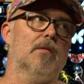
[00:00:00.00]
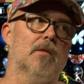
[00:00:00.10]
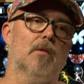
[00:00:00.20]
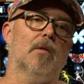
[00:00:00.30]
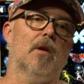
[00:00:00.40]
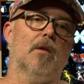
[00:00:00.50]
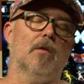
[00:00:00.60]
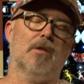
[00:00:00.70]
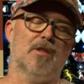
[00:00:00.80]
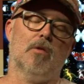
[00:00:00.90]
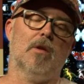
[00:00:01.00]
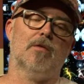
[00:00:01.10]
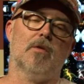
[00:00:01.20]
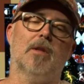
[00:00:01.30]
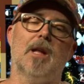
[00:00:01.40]
still not still life,
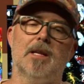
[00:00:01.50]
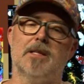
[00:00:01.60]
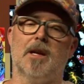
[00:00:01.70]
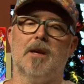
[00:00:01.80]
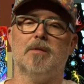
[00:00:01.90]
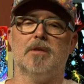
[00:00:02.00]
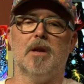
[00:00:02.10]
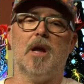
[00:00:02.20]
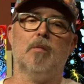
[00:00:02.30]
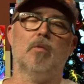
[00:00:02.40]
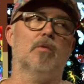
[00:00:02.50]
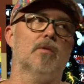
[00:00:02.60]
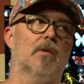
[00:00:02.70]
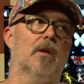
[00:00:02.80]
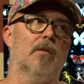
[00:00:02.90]
sorry, landscapes and animals,
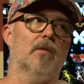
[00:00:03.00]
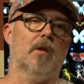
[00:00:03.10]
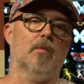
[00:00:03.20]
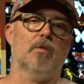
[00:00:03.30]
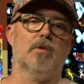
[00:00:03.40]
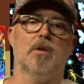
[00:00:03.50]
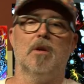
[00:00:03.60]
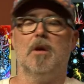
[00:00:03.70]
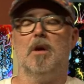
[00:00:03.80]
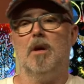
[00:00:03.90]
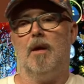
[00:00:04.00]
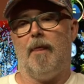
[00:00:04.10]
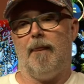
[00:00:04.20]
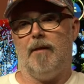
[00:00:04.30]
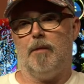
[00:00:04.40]
and I loved animals.
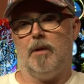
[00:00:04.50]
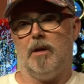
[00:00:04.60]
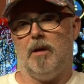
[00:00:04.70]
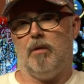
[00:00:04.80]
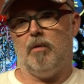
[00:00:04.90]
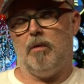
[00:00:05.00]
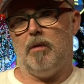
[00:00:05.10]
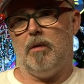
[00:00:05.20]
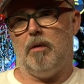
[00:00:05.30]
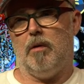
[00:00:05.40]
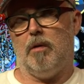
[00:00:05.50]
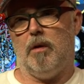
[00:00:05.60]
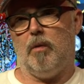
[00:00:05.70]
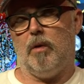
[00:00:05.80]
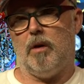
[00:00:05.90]
But then
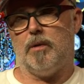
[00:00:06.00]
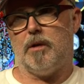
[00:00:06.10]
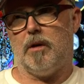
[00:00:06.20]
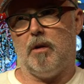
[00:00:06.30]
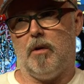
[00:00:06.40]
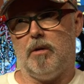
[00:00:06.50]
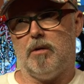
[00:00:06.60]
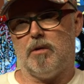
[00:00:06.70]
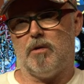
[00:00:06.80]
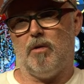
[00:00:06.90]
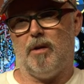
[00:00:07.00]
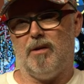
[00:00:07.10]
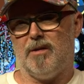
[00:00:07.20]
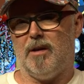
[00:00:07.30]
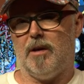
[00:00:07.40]
yeah, when I was going to school, I think
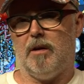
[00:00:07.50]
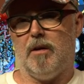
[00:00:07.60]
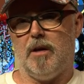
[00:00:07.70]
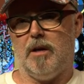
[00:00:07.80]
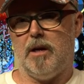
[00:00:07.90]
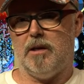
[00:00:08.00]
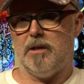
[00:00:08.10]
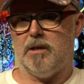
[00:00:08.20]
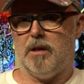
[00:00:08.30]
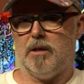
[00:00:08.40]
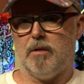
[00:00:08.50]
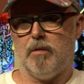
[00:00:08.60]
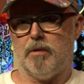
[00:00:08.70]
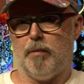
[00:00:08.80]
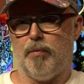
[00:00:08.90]
it was like in 1986, there
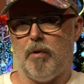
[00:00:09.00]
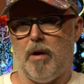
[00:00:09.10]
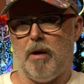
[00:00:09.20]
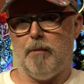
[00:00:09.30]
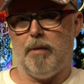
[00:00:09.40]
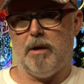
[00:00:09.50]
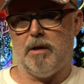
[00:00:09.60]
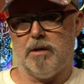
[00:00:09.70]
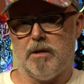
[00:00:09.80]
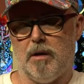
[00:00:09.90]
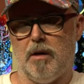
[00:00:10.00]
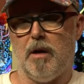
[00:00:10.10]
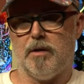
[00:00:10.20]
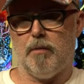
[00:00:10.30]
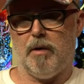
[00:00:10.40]
was a prime piece and
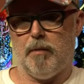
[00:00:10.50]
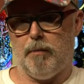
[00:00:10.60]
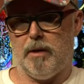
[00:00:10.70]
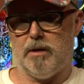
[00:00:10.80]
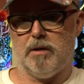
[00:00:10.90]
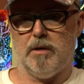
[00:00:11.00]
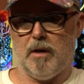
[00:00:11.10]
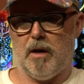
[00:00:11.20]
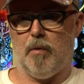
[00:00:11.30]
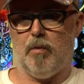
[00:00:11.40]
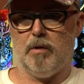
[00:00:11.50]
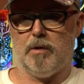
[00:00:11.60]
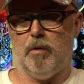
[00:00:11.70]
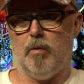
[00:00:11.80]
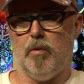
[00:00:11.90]
uh, some other pieces in Campbell,
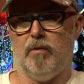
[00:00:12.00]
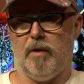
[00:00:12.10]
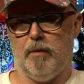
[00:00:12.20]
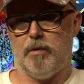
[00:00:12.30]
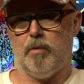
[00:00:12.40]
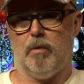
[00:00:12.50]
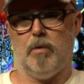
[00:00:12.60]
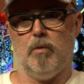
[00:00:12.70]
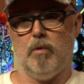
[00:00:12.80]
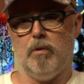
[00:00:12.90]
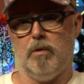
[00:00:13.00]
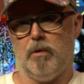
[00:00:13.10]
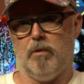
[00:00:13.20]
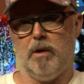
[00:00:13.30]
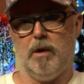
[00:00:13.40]
a wall, famous wall, wall
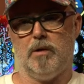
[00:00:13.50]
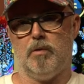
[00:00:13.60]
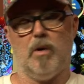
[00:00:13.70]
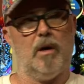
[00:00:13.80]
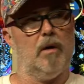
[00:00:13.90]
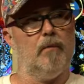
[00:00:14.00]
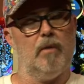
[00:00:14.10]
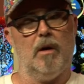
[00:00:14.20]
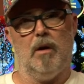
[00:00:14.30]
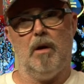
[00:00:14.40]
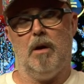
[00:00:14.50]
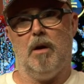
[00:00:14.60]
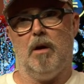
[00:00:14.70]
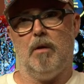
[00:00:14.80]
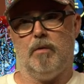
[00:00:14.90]
called Kingsway.
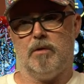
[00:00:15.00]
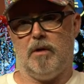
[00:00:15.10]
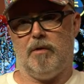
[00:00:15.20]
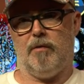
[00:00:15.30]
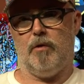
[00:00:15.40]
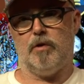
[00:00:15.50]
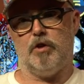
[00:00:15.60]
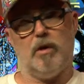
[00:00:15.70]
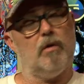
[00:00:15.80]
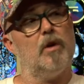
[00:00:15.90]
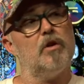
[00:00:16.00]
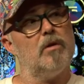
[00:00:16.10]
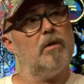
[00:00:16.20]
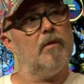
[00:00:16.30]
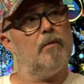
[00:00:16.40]
It was like the first
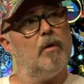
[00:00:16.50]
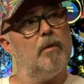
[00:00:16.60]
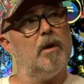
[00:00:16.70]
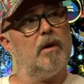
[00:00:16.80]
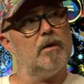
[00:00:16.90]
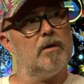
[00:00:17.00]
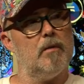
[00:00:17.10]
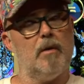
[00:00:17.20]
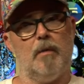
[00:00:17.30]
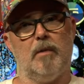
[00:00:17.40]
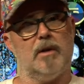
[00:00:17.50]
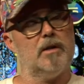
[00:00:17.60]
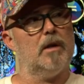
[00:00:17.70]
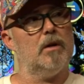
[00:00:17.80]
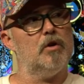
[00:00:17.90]
generation of Melbourne artists. I'm, I'm like
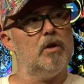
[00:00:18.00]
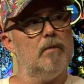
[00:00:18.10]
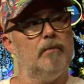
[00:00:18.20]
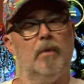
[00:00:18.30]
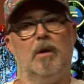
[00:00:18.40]
second gen.